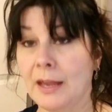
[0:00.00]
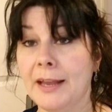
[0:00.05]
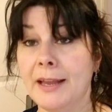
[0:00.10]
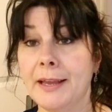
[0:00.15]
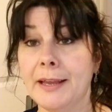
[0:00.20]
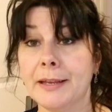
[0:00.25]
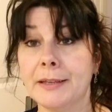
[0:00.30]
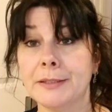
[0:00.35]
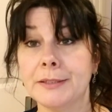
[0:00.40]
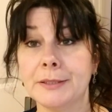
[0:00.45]

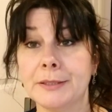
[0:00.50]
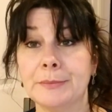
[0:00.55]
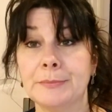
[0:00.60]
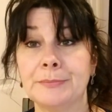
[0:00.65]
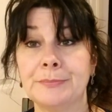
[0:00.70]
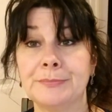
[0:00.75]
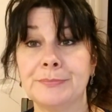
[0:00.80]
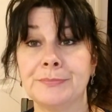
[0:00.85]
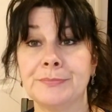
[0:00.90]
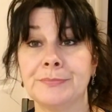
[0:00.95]
And
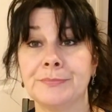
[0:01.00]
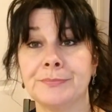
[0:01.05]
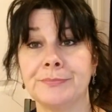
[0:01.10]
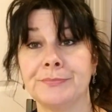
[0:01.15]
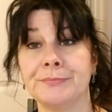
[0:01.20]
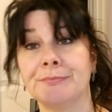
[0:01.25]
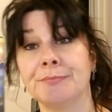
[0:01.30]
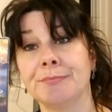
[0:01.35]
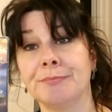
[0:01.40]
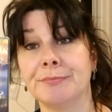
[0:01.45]

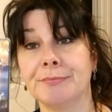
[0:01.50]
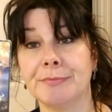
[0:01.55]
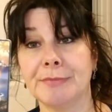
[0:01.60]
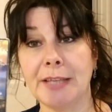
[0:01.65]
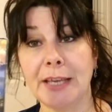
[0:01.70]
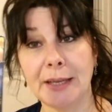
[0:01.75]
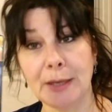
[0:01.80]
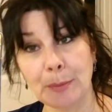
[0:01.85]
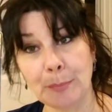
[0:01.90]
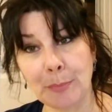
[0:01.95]

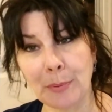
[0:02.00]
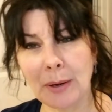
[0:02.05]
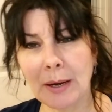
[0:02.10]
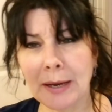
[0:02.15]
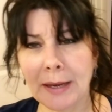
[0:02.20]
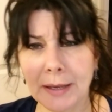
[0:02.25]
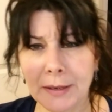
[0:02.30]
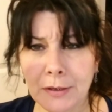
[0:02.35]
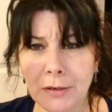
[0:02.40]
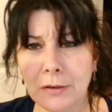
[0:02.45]
take a
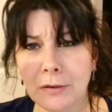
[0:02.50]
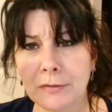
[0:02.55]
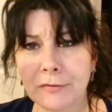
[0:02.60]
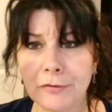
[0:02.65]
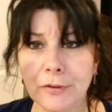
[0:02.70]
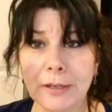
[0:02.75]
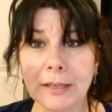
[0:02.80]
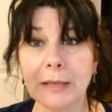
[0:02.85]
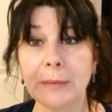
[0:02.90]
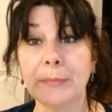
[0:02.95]
brand new
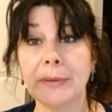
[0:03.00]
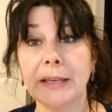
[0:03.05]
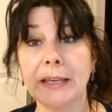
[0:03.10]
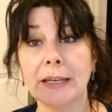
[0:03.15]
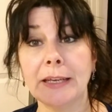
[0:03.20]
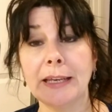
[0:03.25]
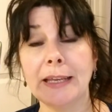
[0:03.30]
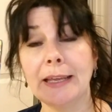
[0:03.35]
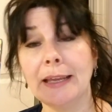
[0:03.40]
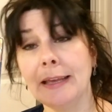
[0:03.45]
freaking
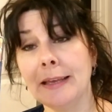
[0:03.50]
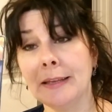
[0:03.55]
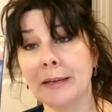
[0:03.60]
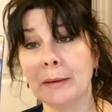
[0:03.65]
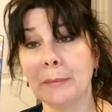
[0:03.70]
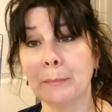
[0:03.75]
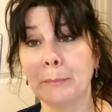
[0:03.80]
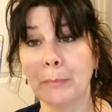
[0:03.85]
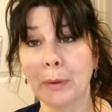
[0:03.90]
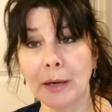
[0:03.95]
beginning and a
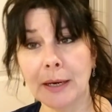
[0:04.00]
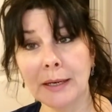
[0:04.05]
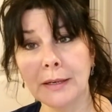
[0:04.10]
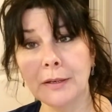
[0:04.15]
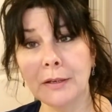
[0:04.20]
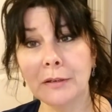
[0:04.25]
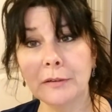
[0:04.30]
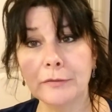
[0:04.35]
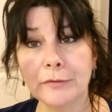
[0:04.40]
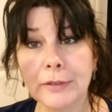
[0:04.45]
brand
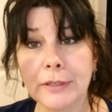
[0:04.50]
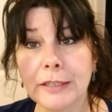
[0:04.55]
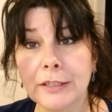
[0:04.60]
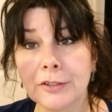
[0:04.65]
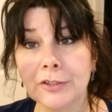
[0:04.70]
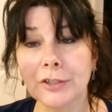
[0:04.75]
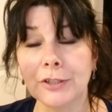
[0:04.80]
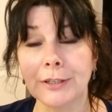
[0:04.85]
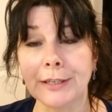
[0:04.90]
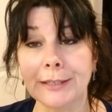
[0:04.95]
new freaking
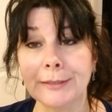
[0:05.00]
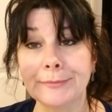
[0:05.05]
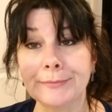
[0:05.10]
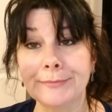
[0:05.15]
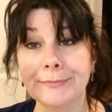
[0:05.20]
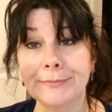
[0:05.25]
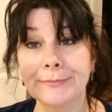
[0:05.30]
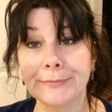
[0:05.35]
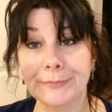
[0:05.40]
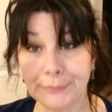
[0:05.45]
journey.
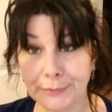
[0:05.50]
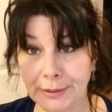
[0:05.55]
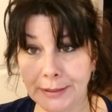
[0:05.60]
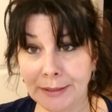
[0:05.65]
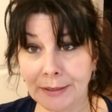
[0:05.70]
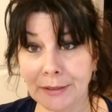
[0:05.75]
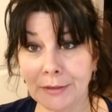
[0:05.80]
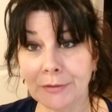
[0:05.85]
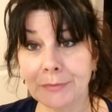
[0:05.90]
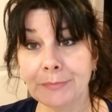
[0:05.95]
Right
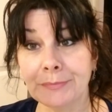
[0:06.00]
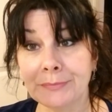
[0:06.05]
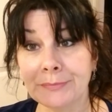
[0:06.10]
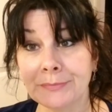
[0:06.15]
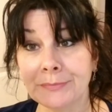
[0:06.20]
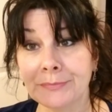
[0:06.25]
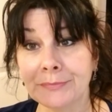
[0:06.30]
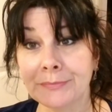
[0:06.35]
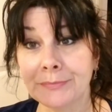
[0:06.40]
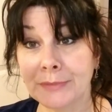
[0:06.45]
on.
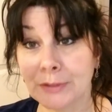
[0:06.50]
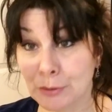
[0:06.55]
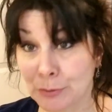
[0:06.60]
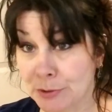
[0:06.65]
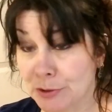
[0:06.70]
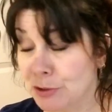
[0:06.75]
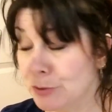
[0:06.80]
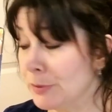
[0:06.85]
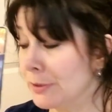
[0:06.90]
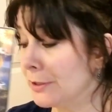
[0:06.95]
It's
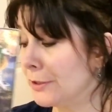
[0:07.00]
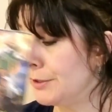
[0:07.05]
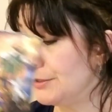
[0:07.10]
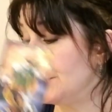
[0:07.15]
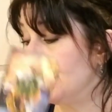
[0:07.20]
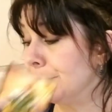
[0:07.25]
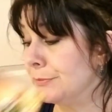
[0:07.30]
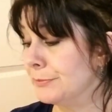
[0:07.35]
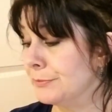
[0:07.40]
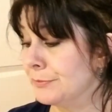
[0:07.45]
what you want to
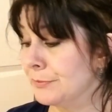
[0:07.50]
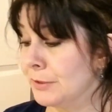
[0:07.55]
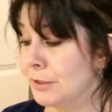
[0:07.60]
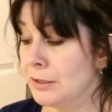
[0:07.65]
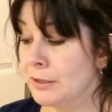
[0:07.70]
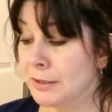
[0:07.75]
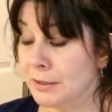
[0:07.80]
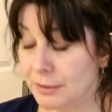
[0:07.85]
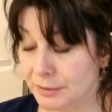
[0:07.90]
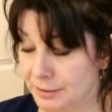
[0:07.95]
do.
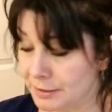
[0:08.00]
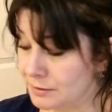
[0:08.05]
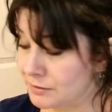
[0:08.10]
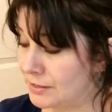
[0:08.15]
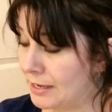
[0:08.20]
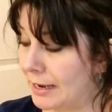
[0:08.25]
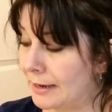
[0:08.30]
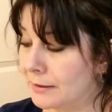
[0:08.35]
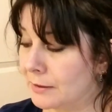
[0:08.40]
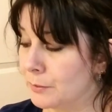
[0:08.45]
It's
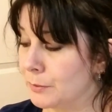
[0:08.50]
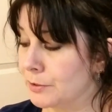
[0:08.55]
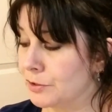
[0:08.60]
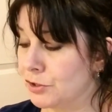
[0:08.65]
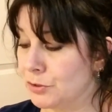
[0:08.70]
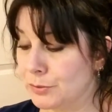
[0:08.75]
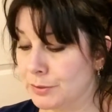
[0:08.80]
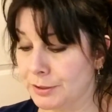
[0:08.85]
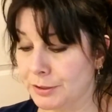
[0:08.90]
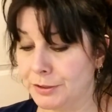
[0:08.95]
exactly what
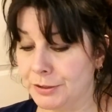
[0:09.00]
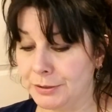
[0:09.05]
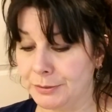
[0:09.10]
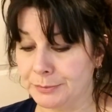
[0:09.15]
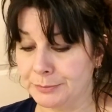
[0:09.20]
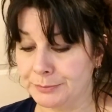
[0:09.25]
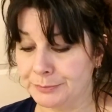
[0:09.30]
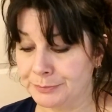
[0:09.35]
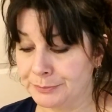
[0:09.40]
you want to do.